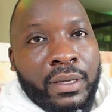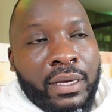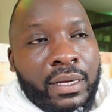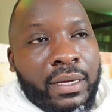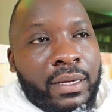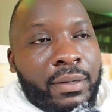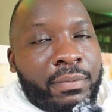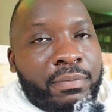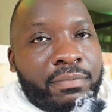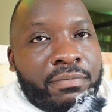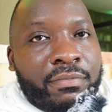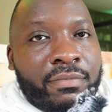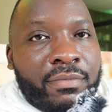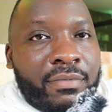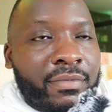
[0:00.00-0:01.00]

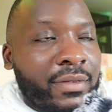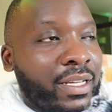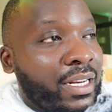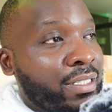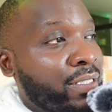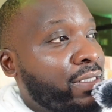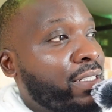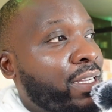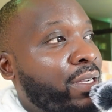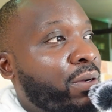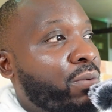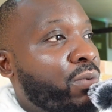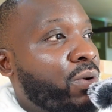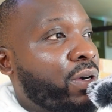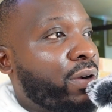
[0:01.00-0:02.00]
Let's take a
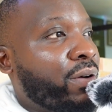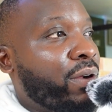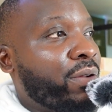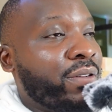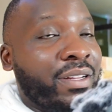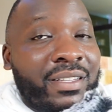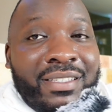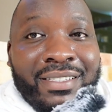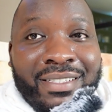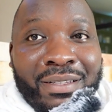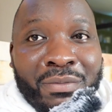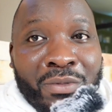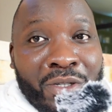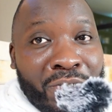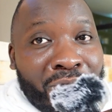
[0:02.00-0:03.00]
walk around, and
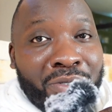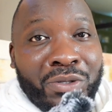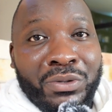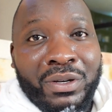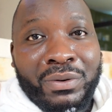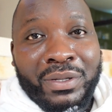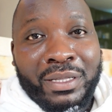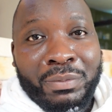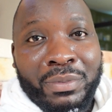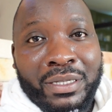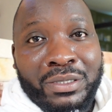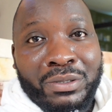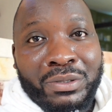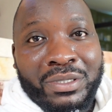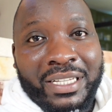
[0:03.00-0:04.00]
I'm going to show you what the
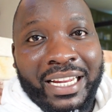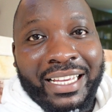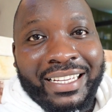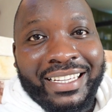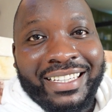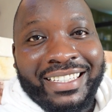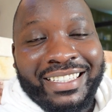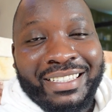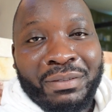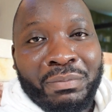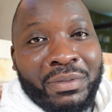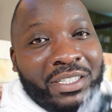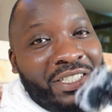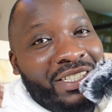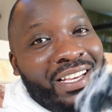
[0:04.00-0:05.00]
place looks like. A
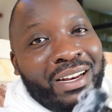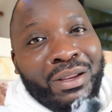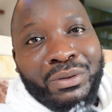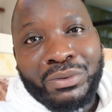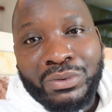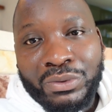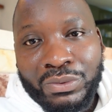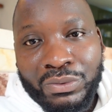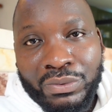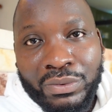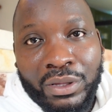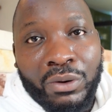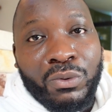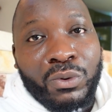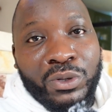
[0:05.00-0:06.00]
big shout out to
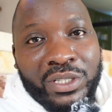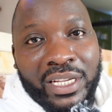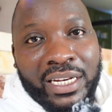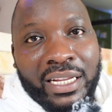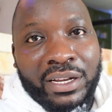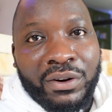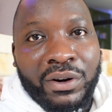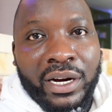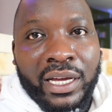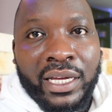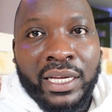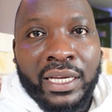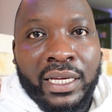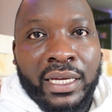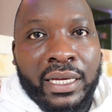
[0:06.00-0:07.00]
the ROSA NEGRA.
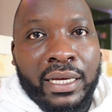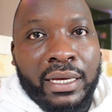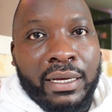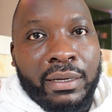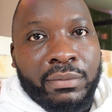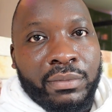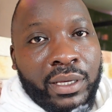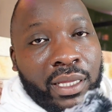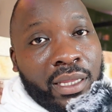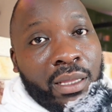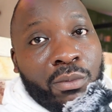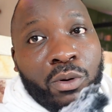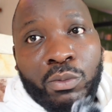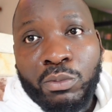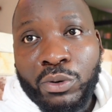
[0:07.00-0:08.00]
Get
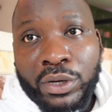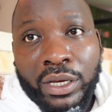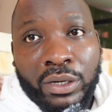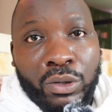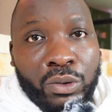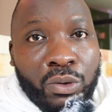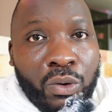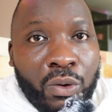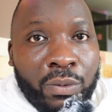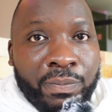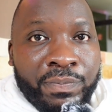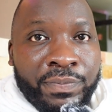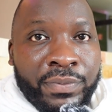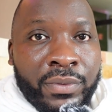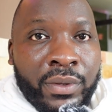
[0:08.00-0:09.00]
them on booking.com.
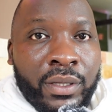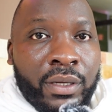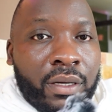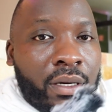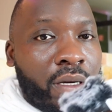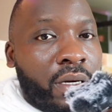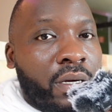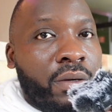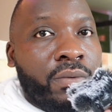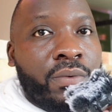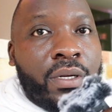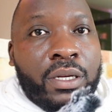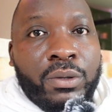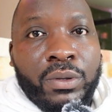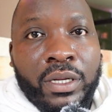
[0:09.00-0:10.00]

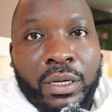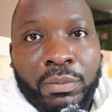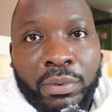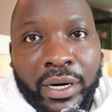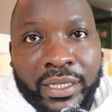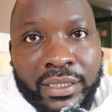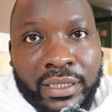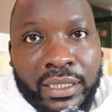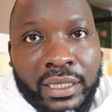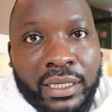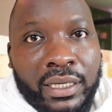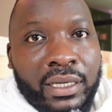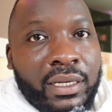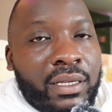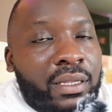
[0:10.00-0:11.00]
Really unique
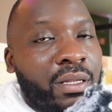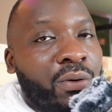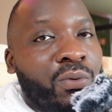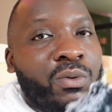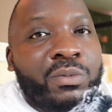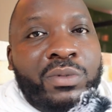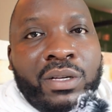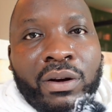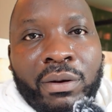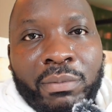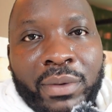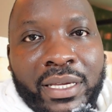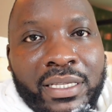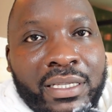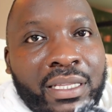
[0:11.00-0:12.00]
pricing. The rooms are
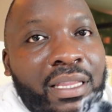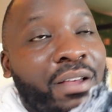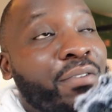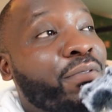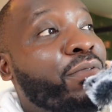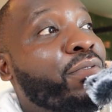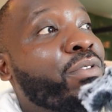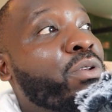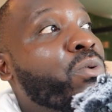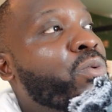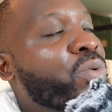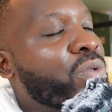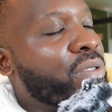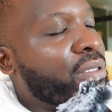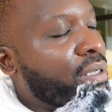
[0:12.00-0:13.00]
amazing. The
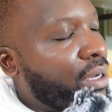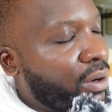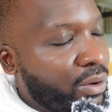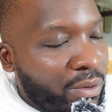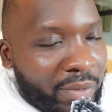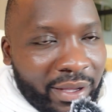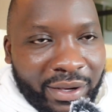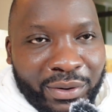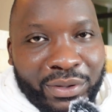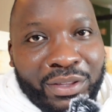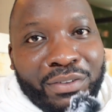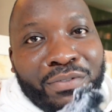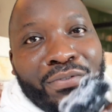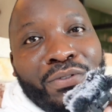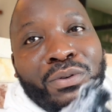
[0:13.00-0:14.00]
views, oh my god, the
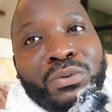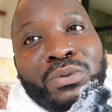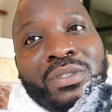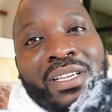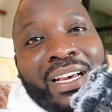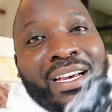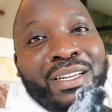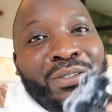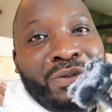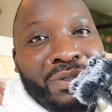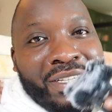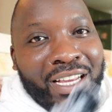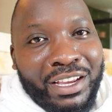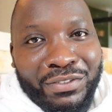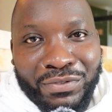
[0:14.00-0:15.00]
views are to
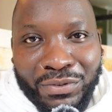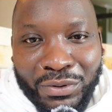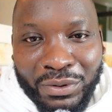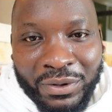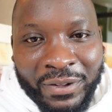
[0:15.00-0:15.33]
die for.